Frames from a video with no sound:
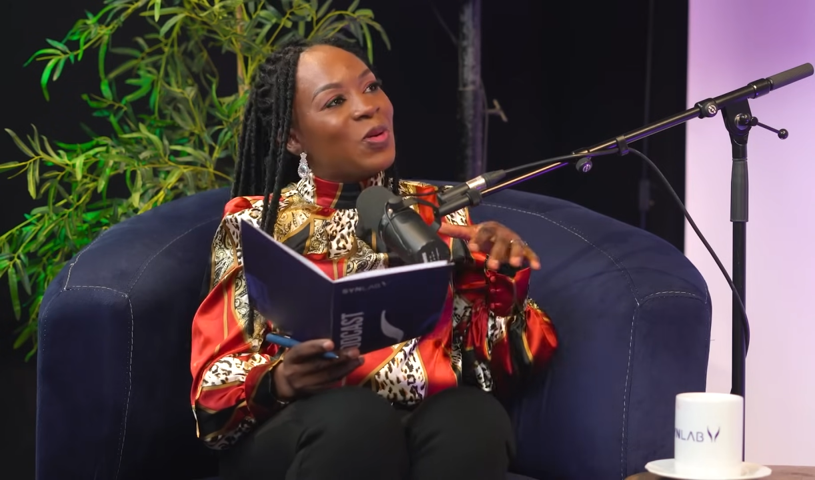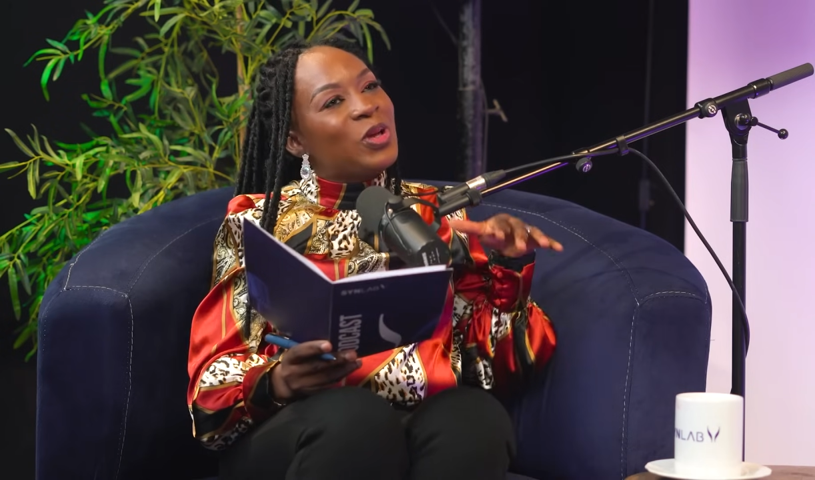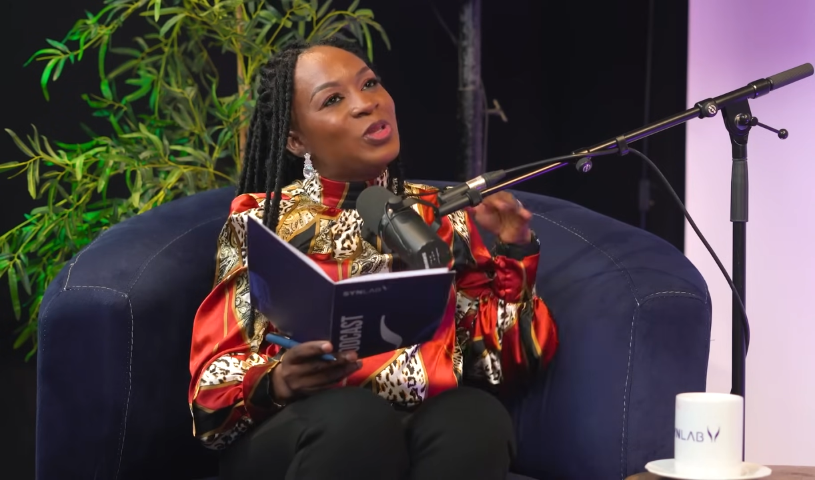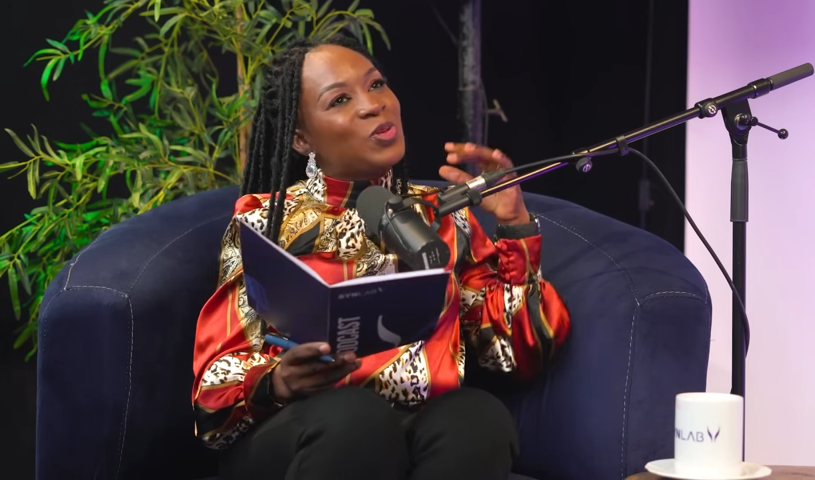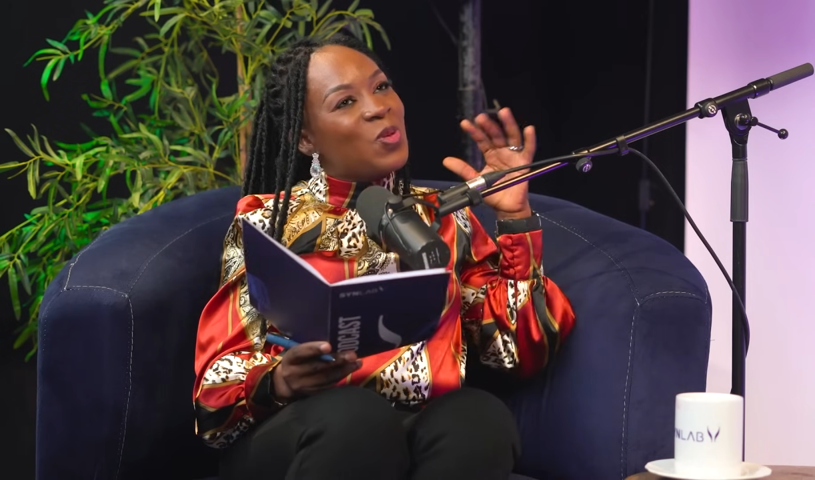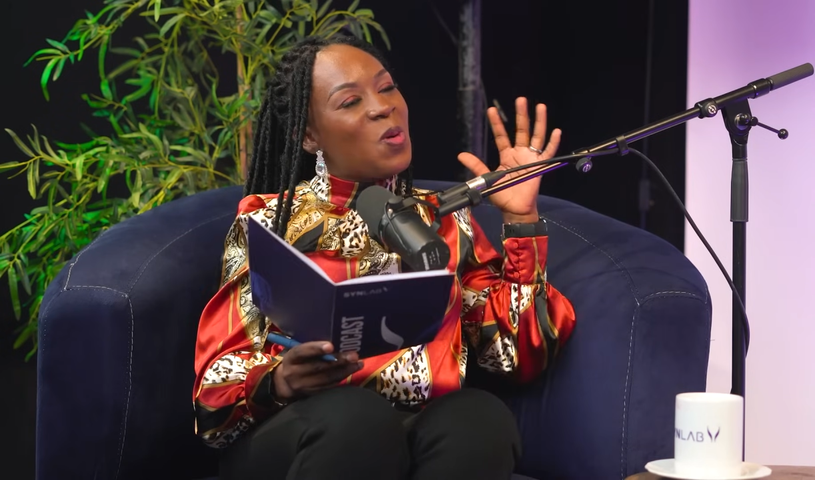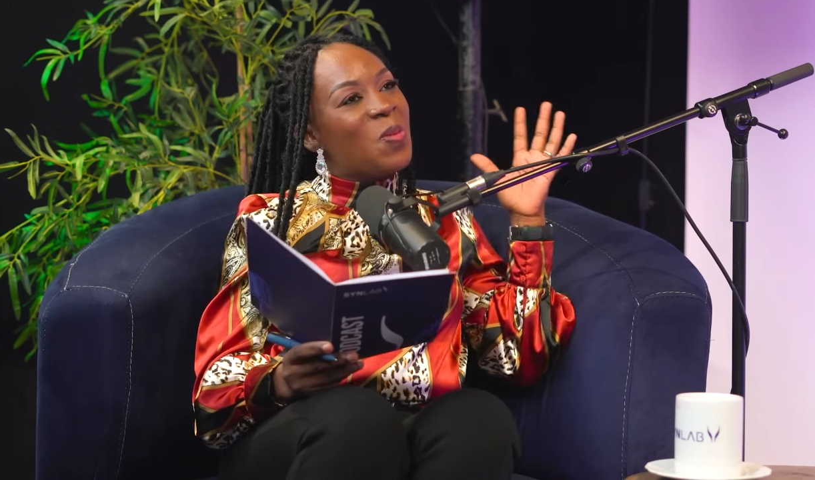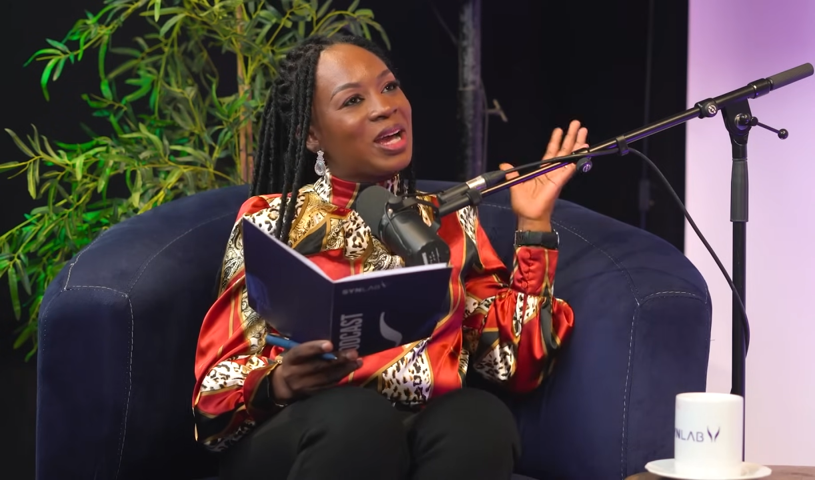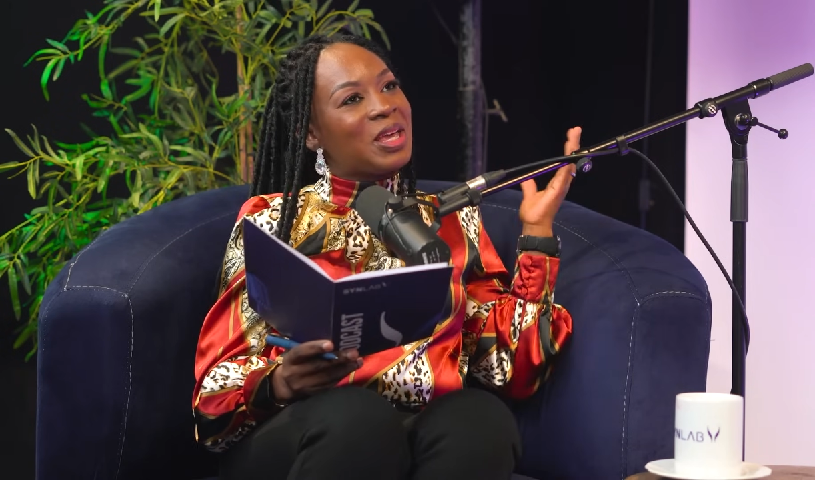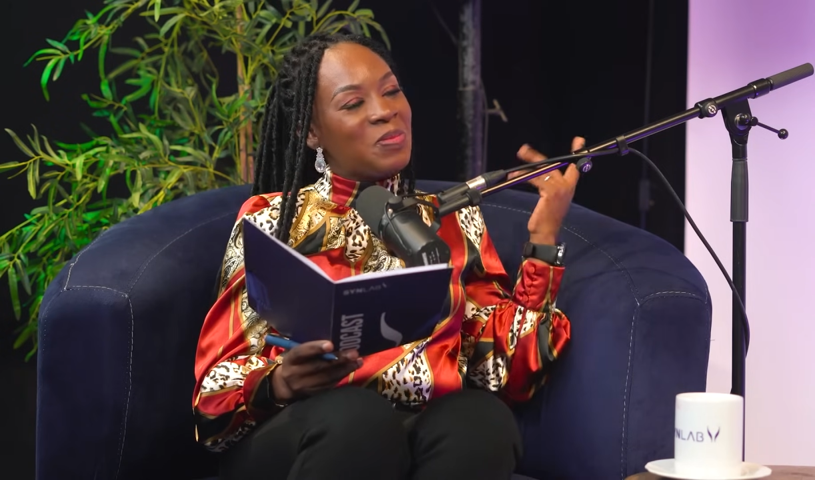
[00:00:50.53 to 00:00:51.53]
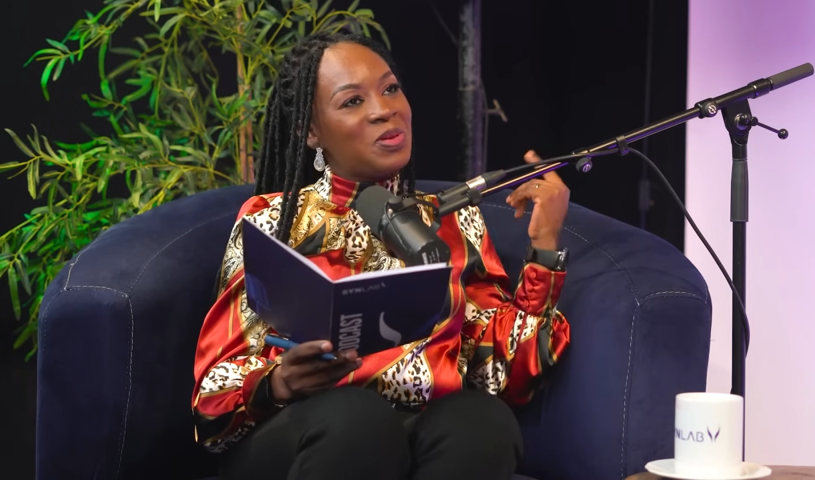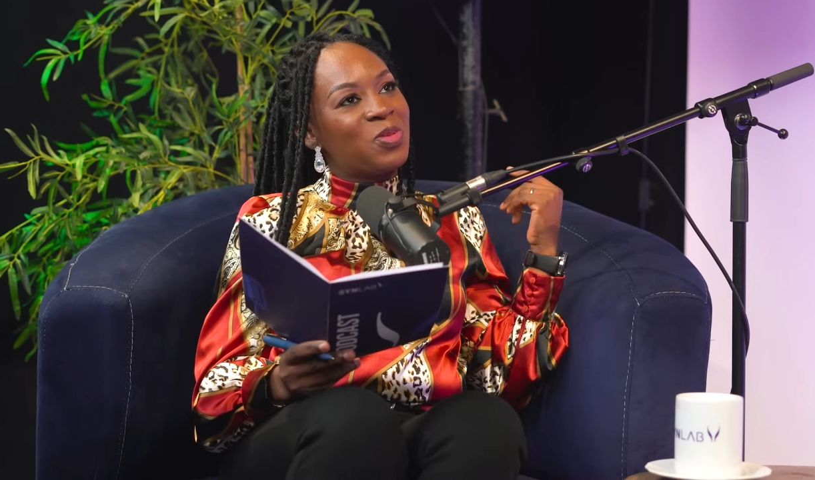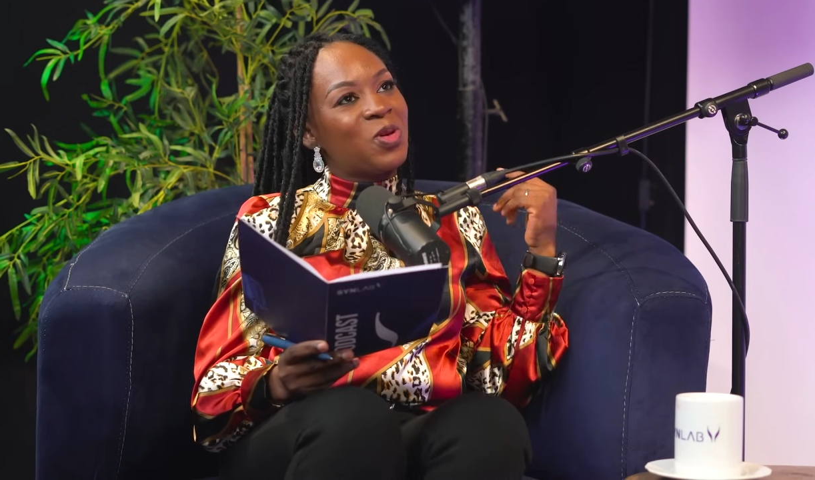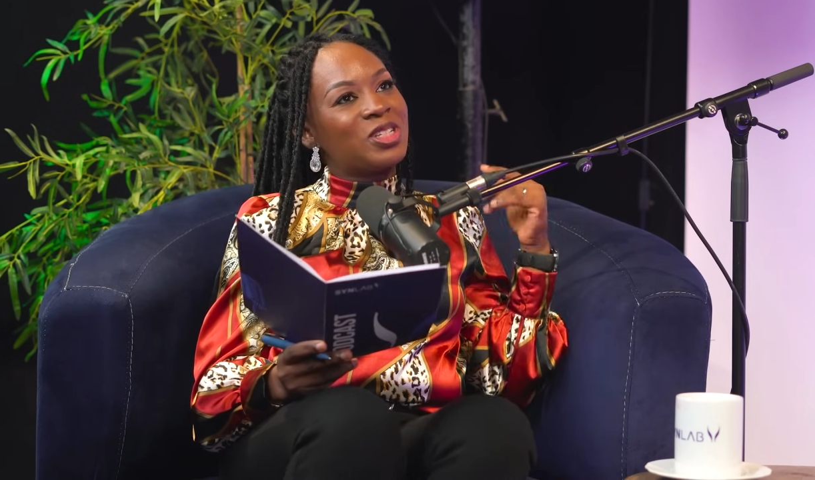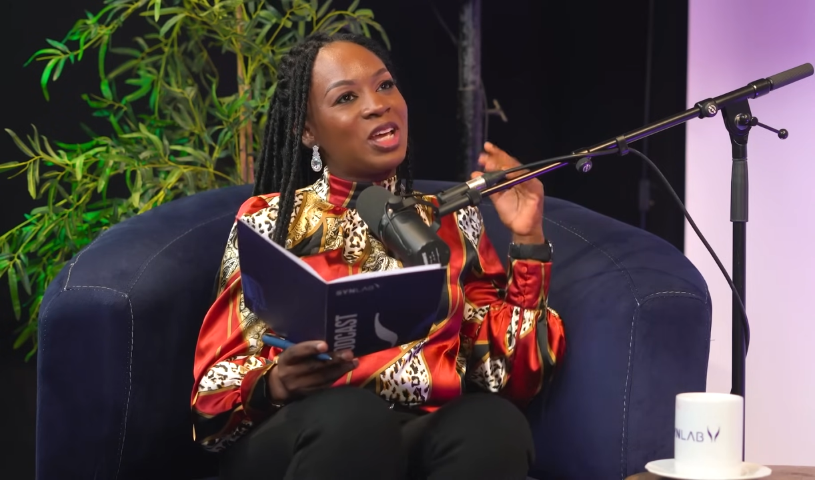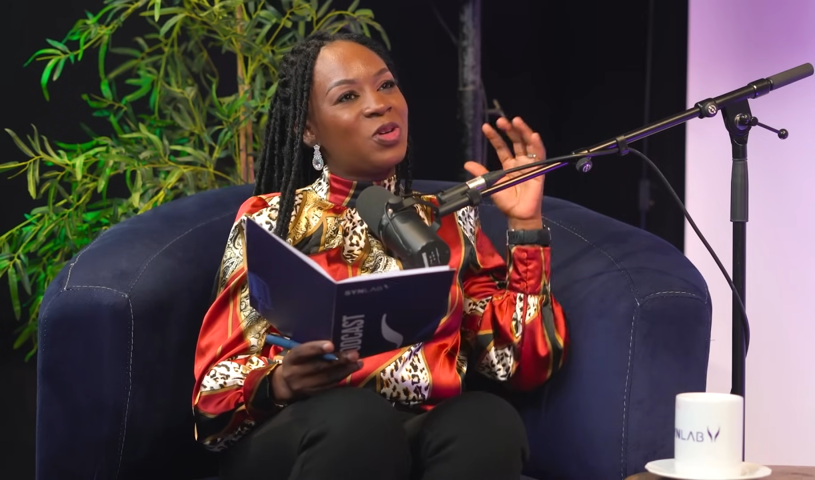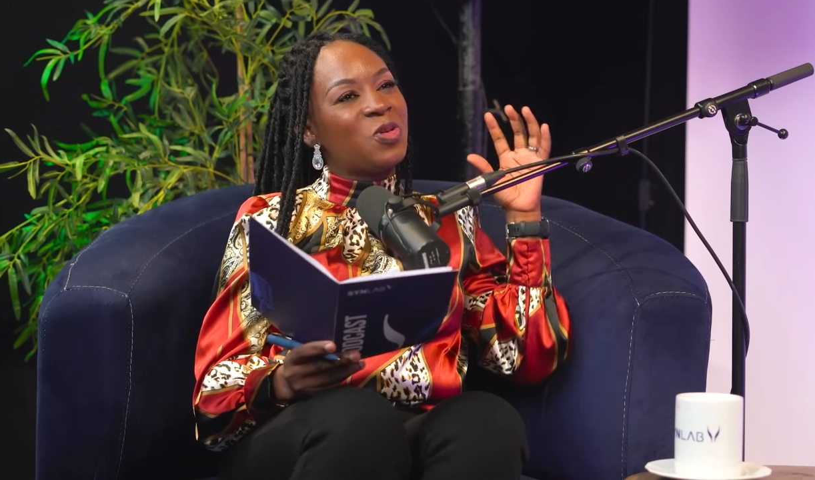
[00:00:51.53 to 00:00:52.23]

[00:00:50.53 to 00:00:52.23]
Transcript: going to go back a bit because I know